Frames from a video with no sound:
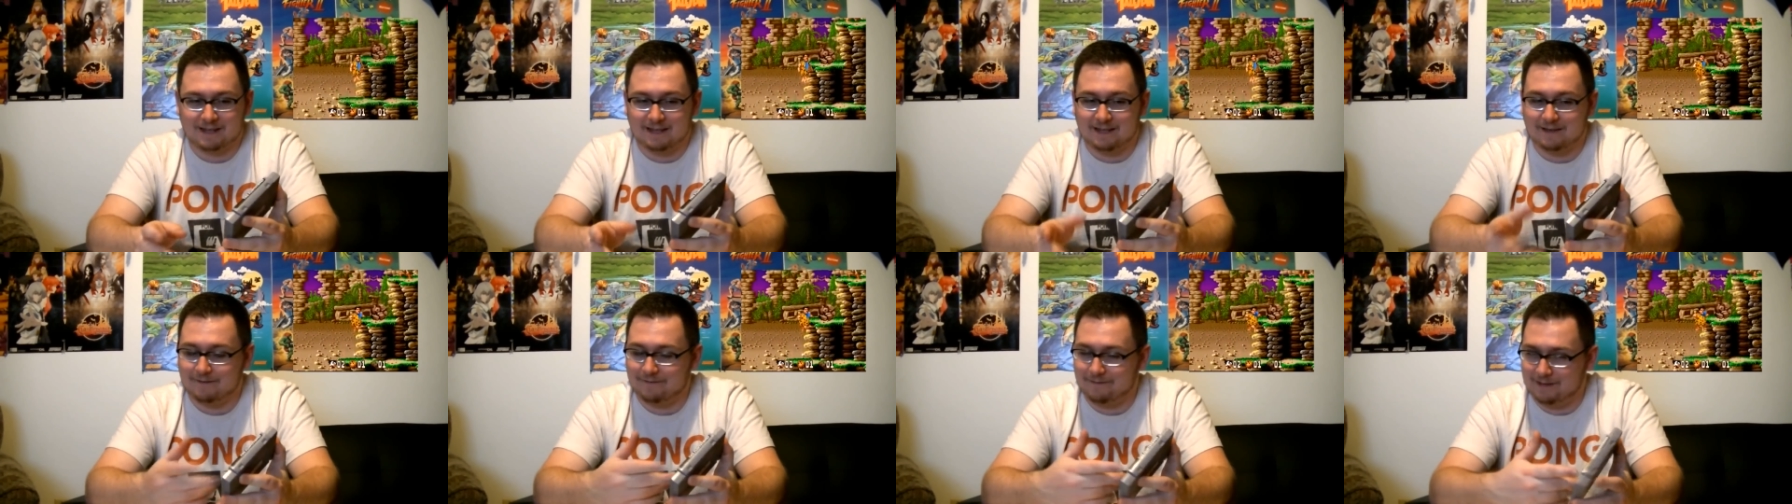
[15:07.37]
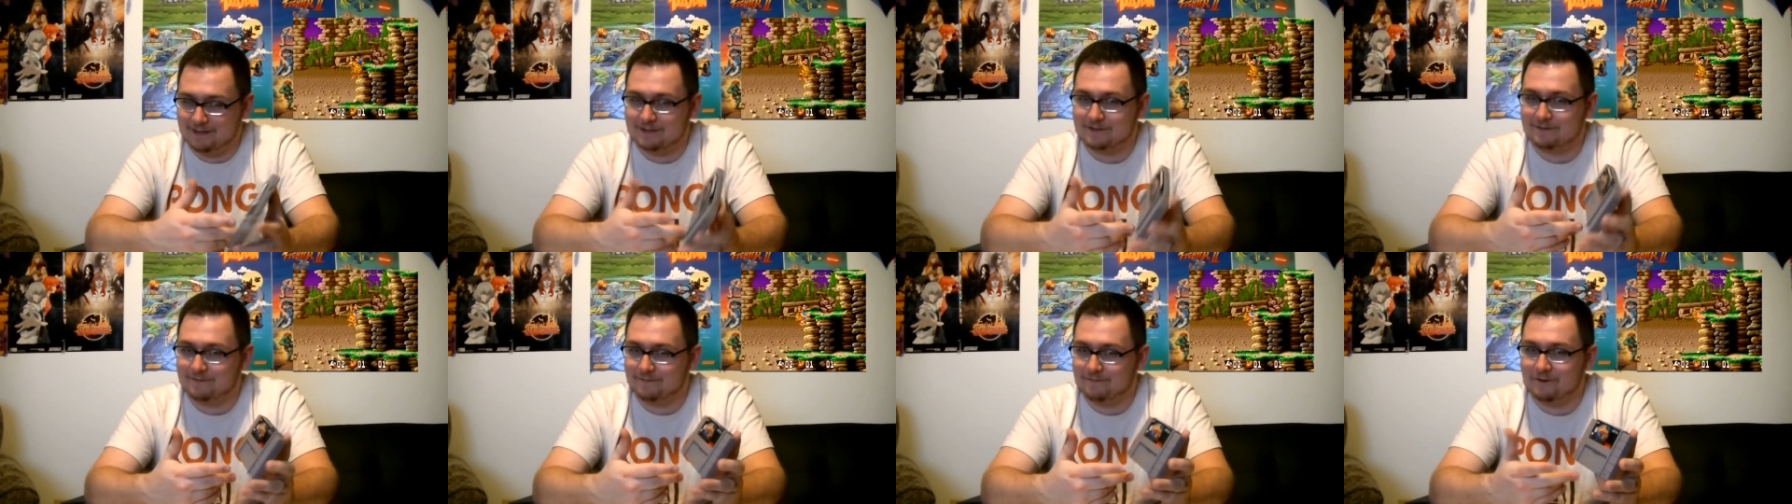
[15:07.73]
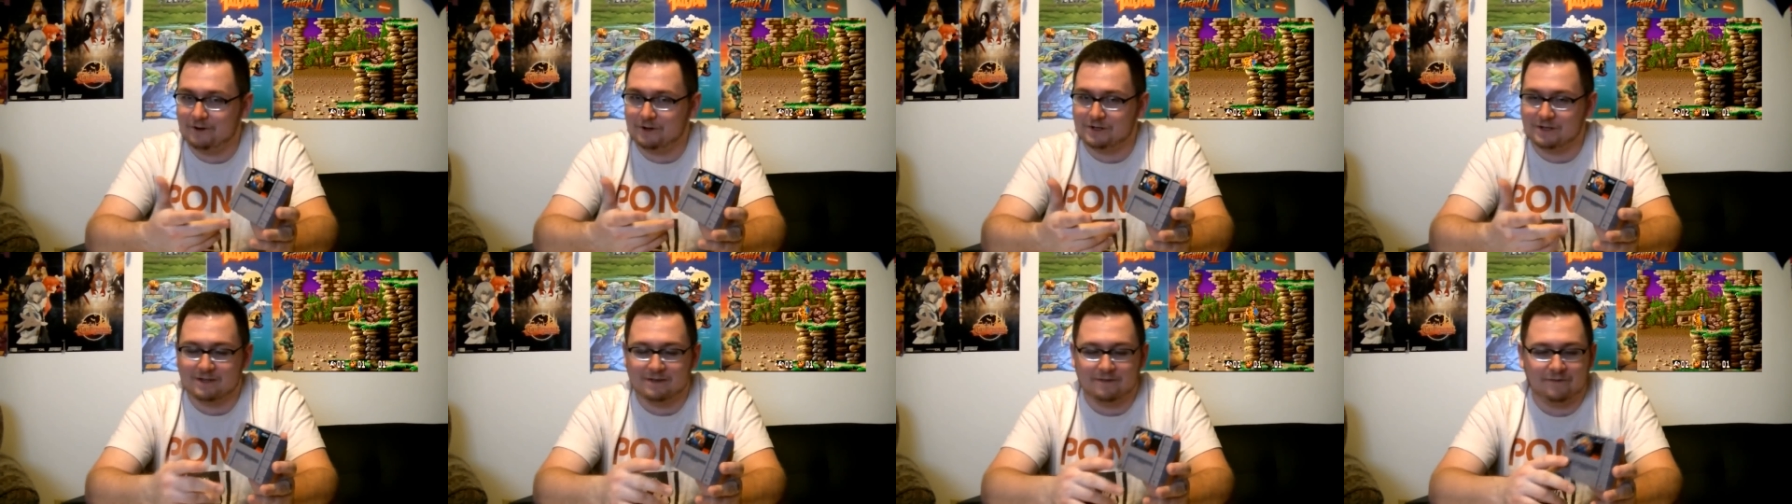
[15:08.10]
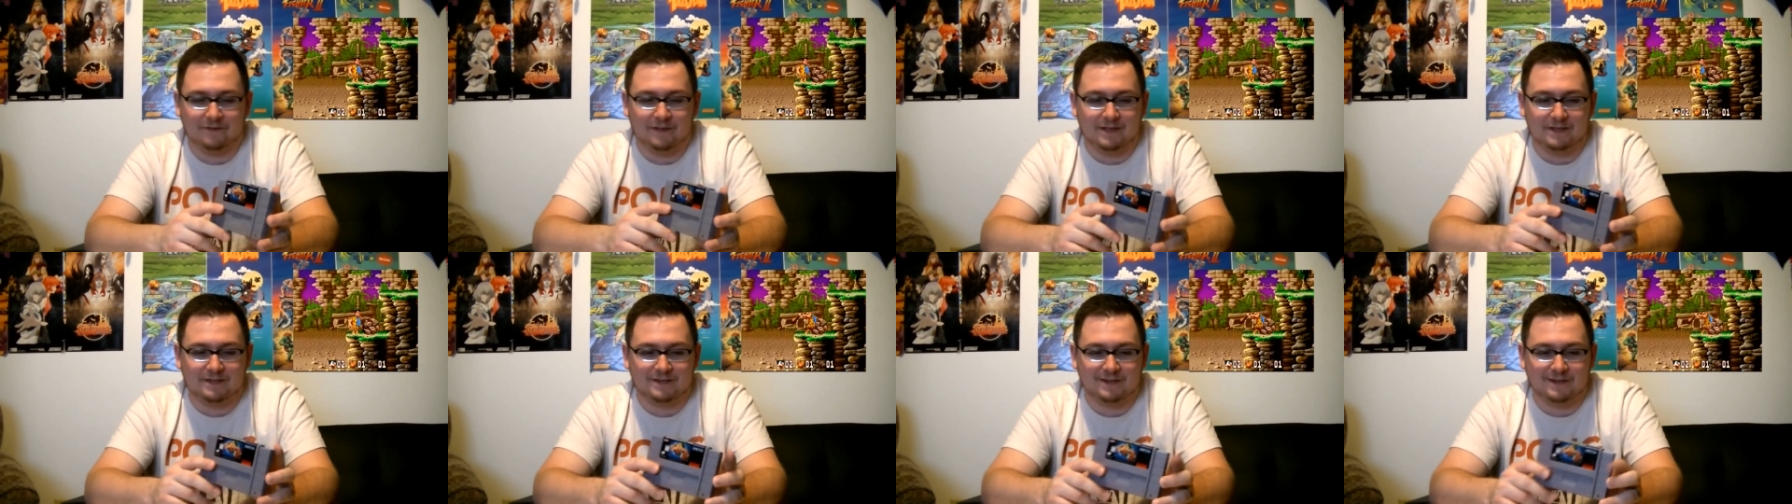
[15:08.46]
I love this version of
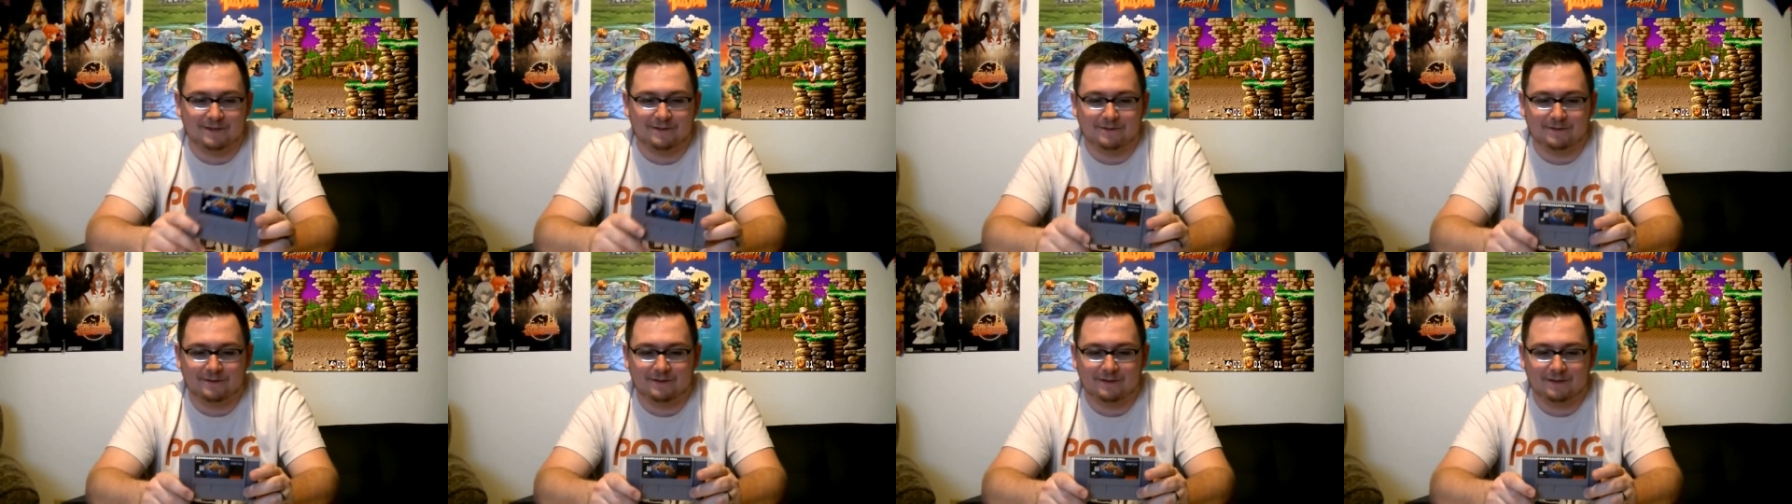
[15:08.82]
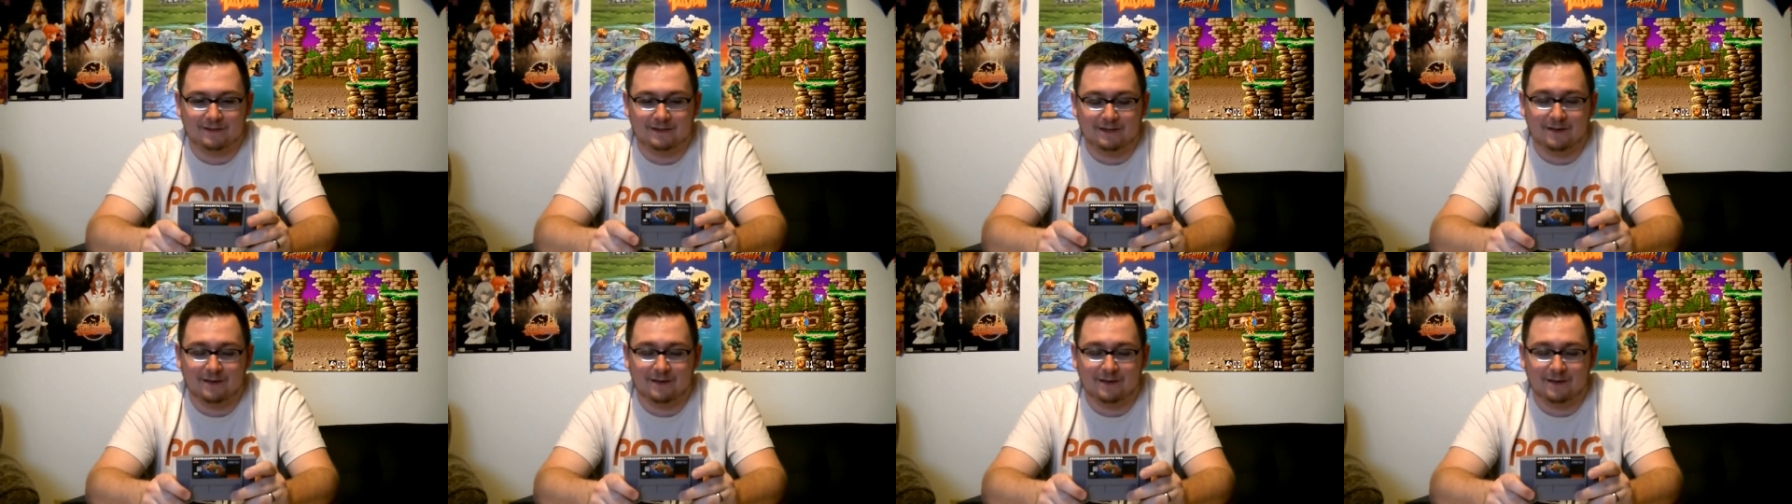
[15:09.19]
the Flintstones.